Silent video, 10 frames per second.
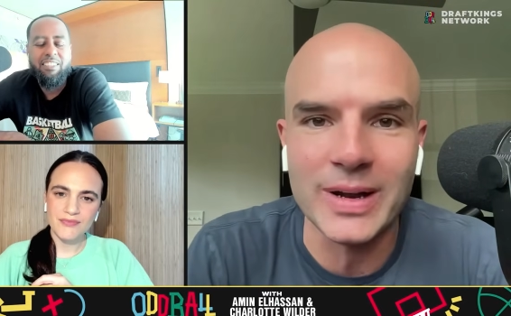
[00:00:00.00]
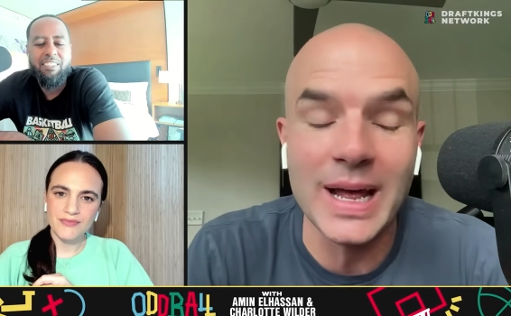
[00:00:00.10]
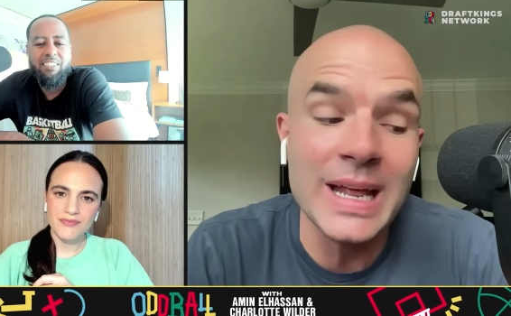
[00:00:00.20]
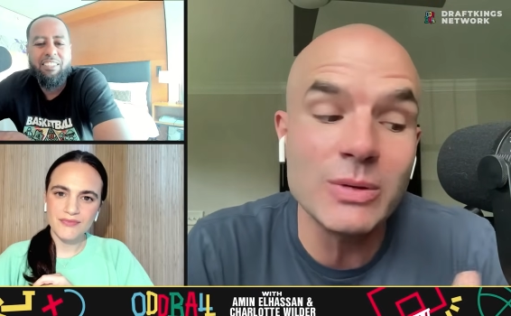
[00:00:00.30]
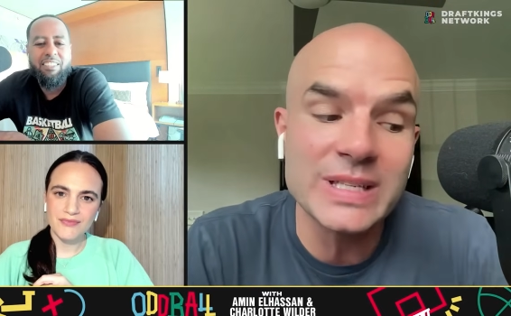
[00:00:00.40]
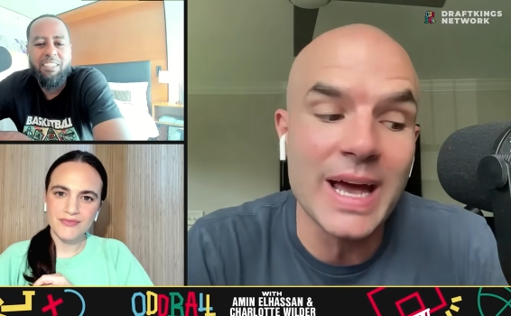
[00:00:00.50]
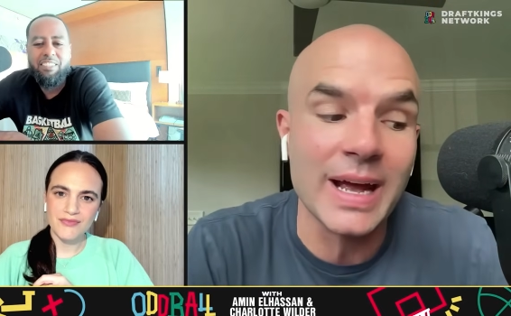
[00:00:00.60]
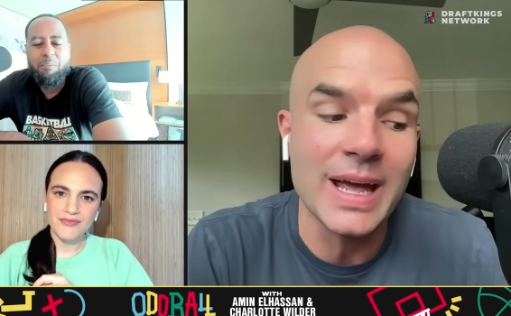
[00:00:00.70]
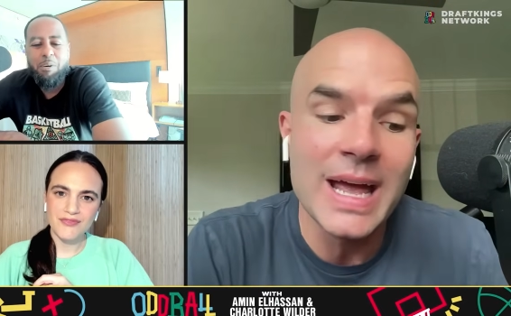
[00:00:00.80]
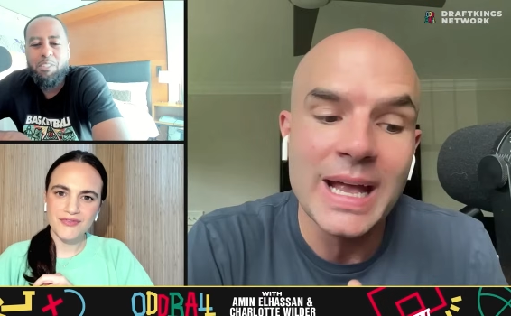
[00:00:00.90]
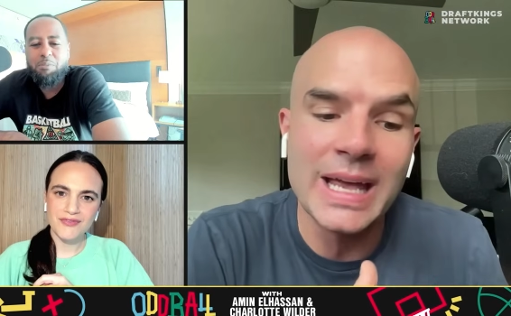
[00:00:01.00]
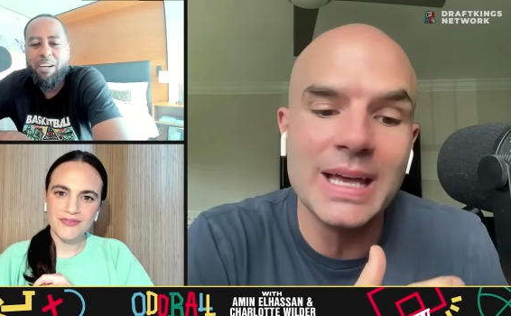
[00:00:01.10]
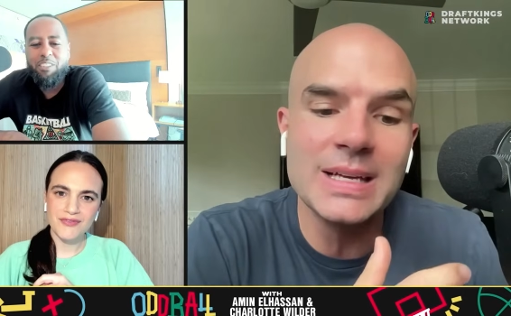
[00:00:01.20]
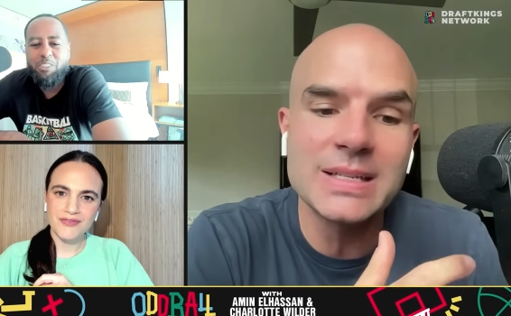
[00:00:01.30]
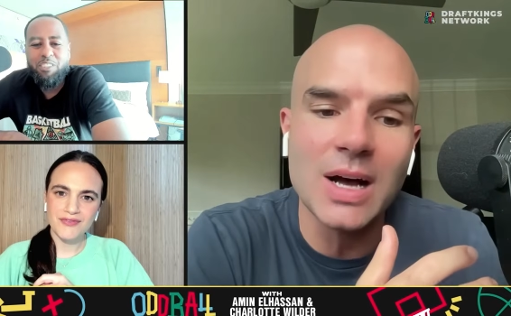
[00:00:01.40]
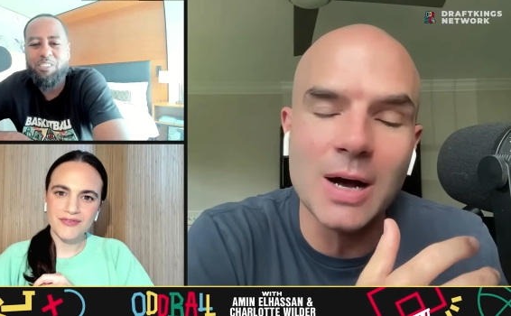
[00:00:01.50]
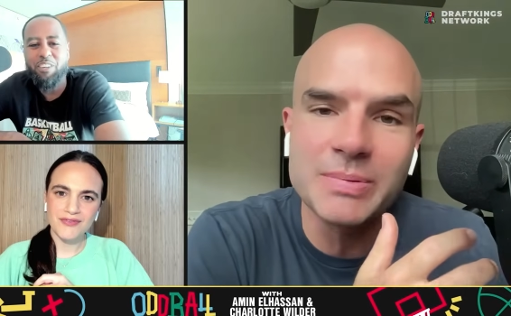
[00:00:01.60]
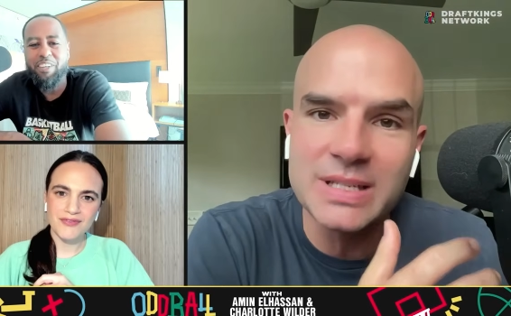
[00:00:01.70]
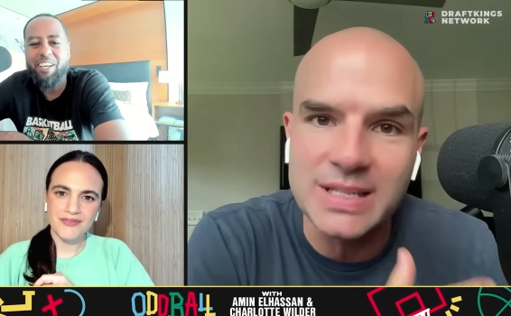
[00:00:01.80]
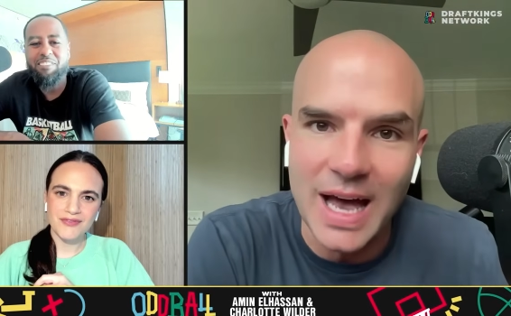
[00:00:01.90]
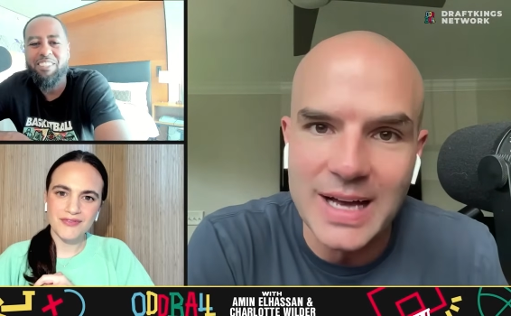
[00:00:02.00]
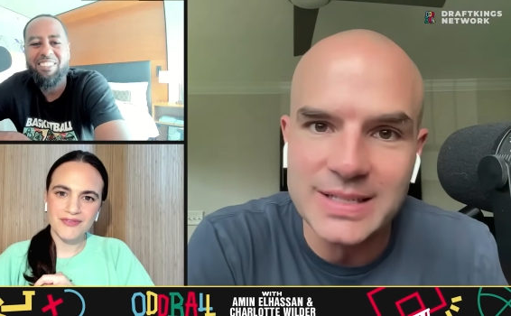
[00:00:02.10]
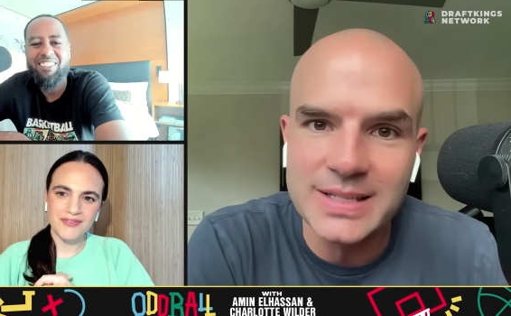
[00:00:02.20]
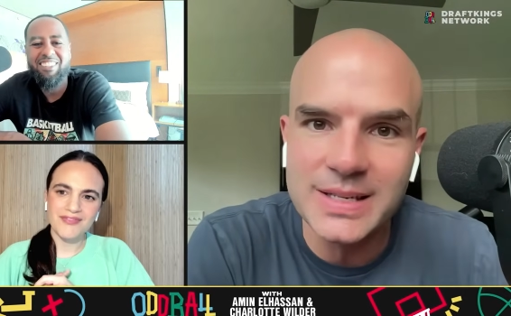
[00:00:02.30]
Speaker 1: And he was saying it's the most Michael Jordan obsessed.